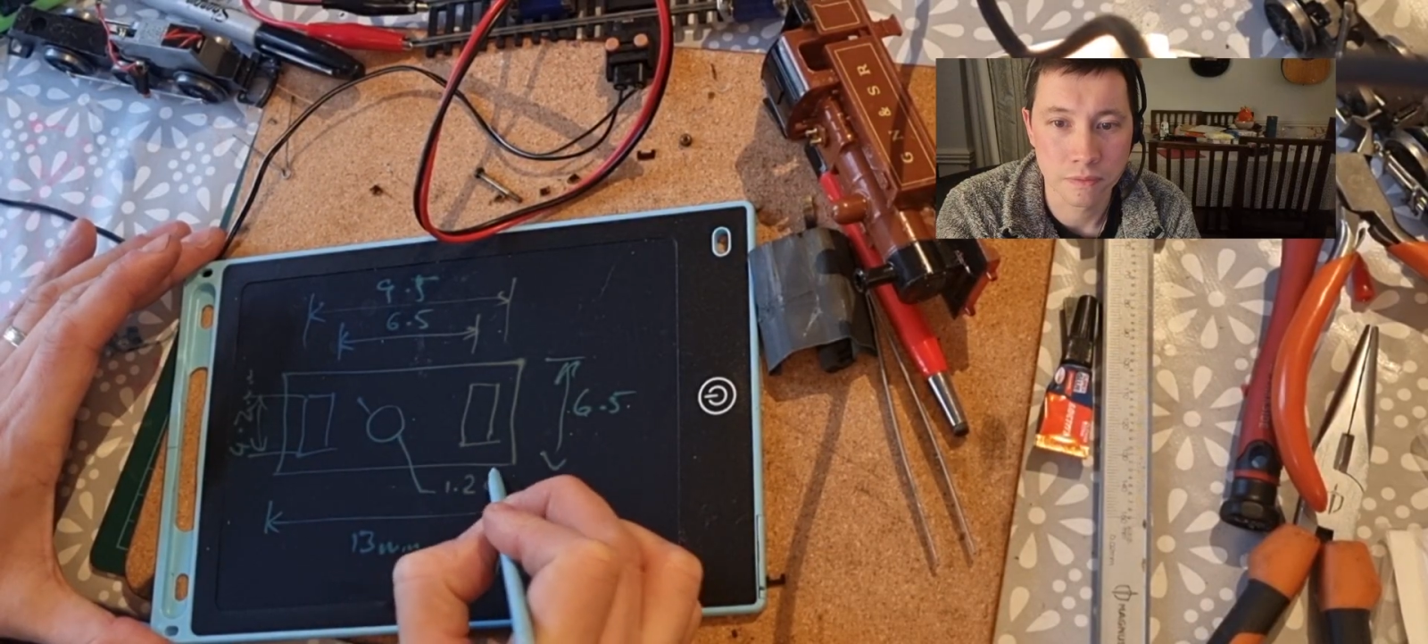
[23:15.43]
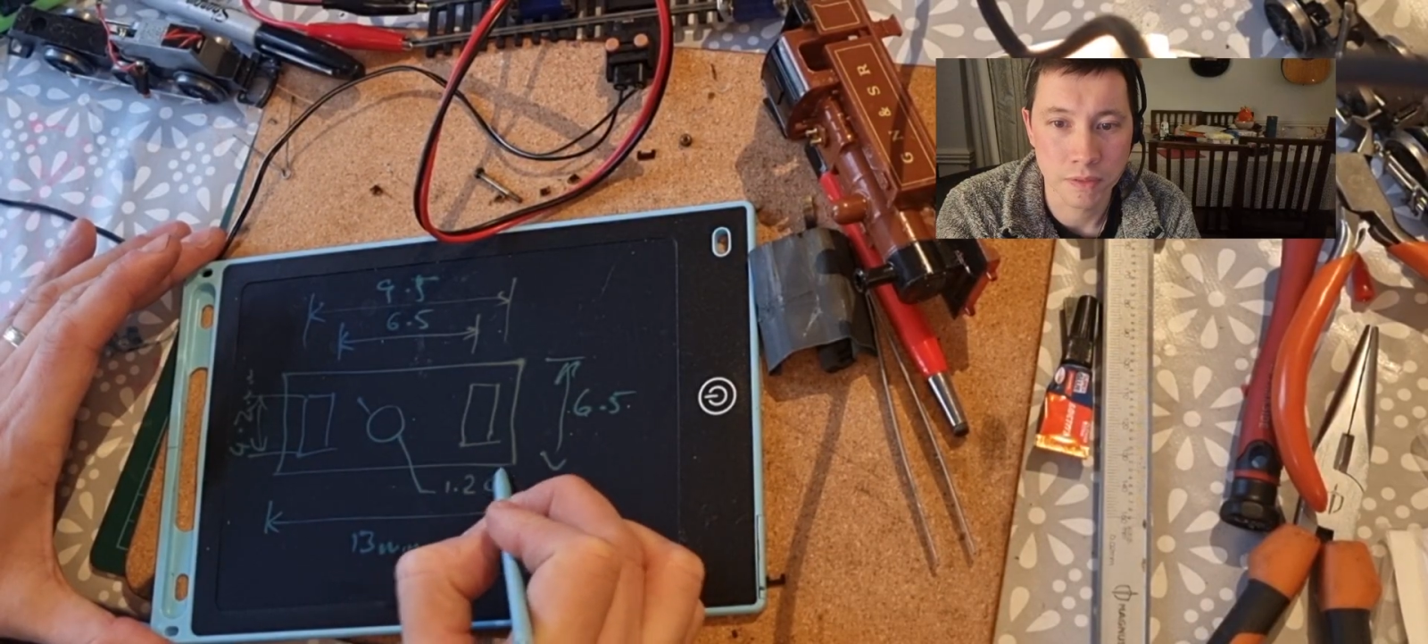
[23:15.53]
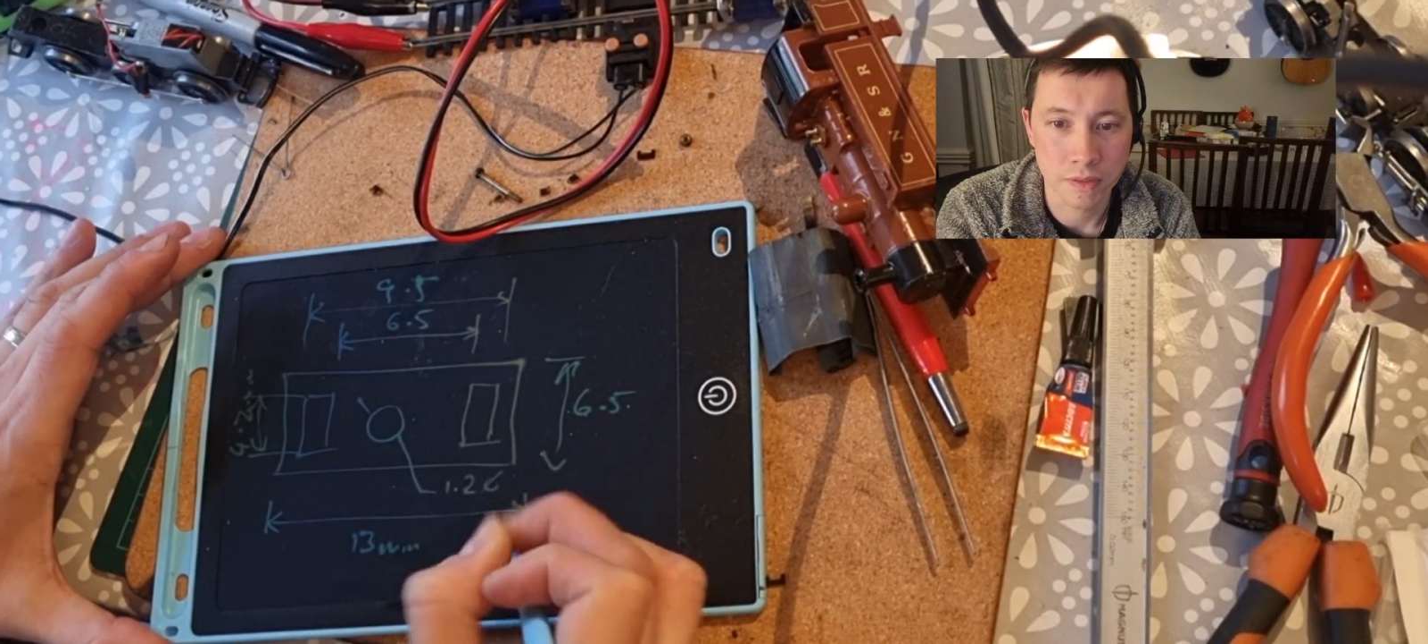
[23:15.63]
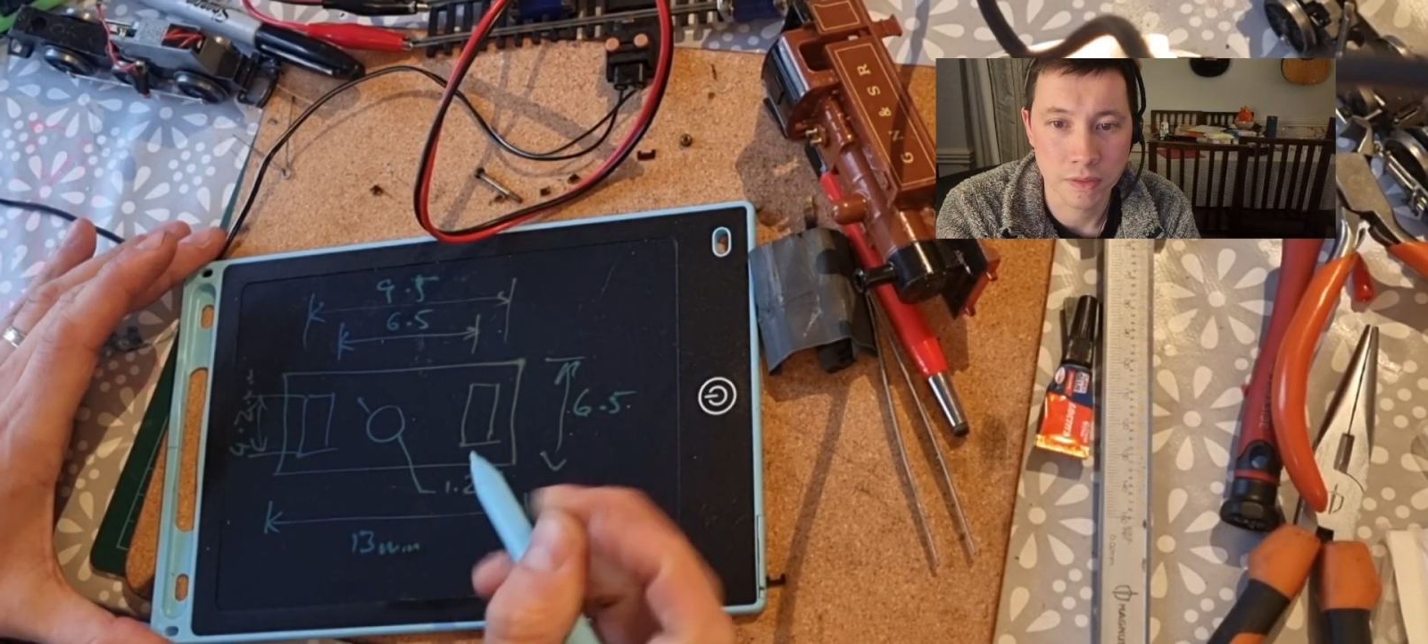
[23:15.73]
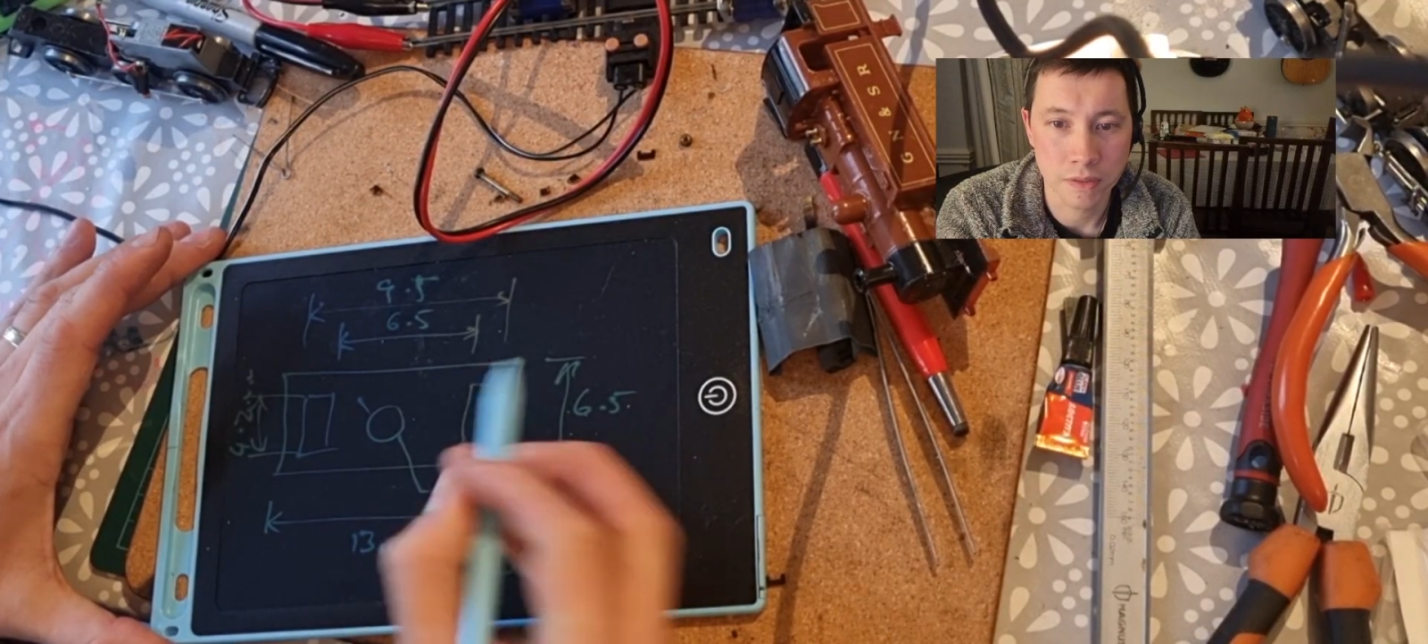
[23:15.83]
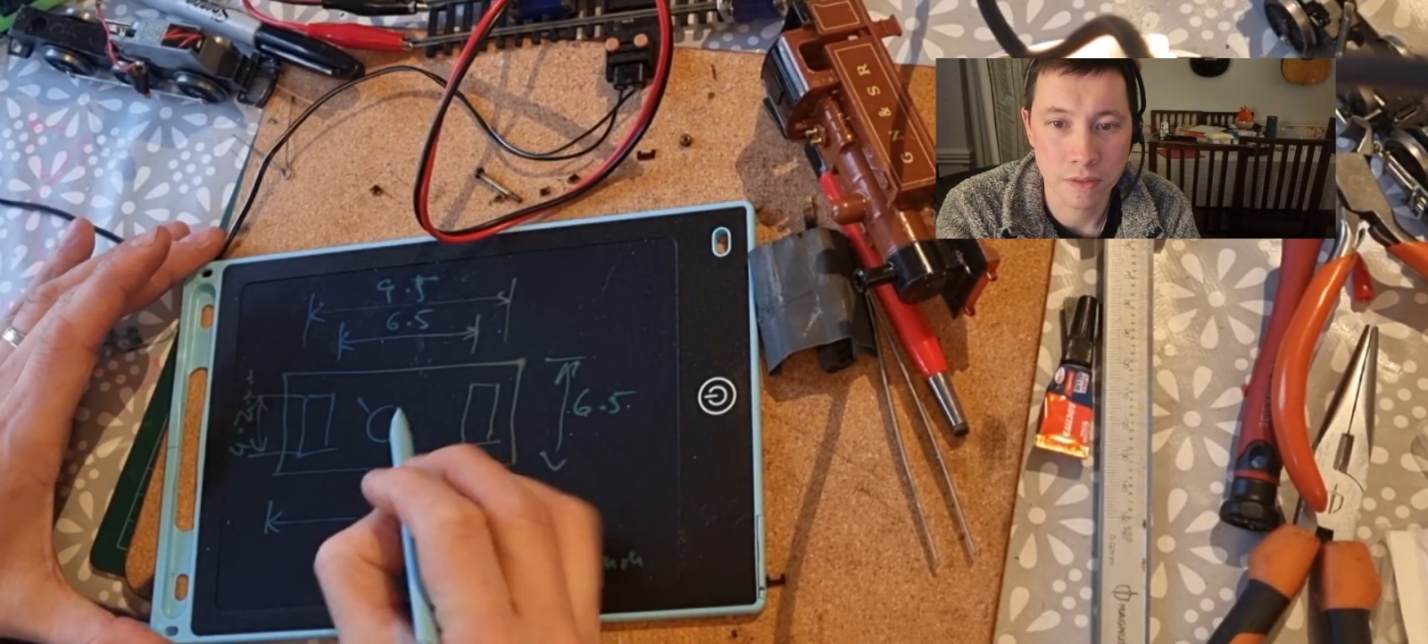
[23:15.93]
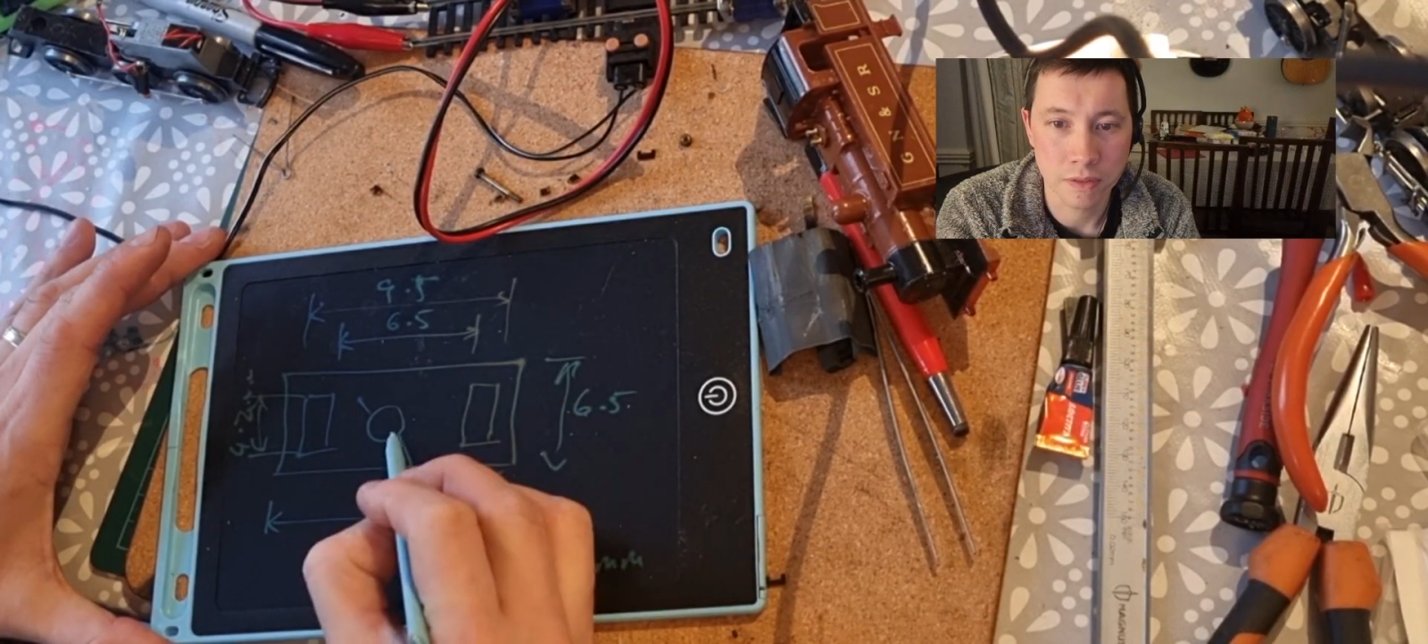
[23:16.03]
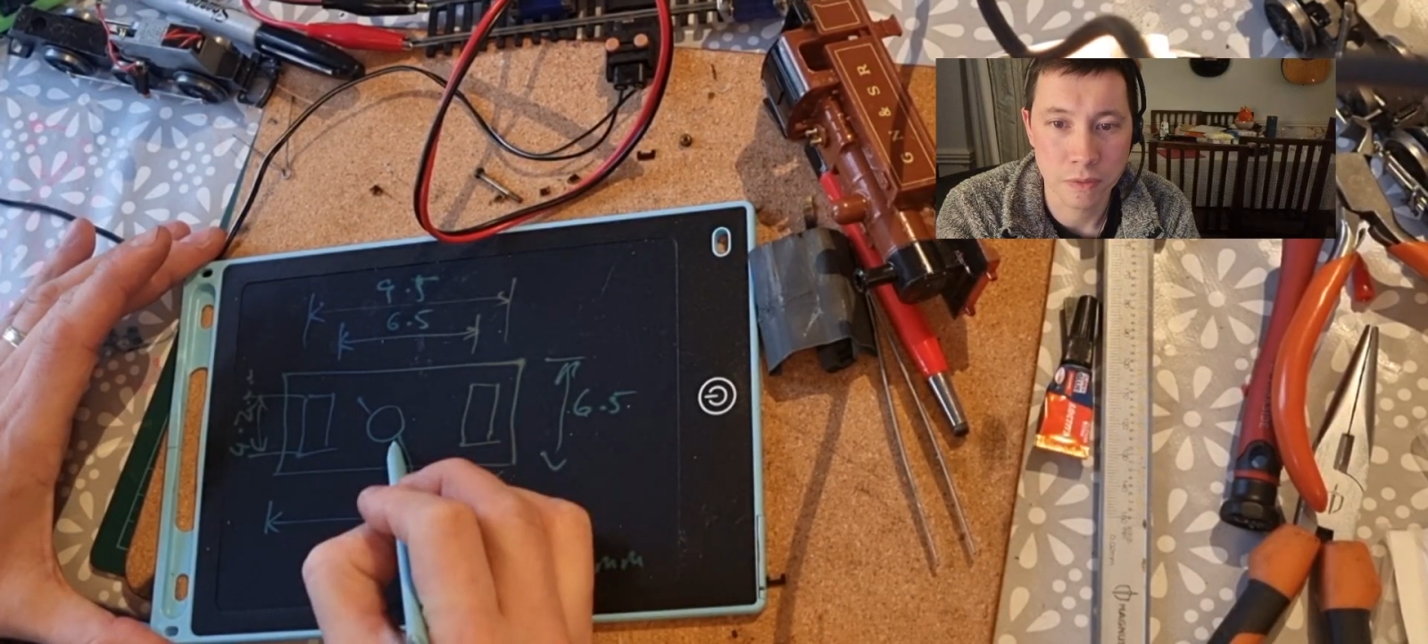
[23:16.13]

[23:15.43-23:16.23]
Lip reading: I was just trying to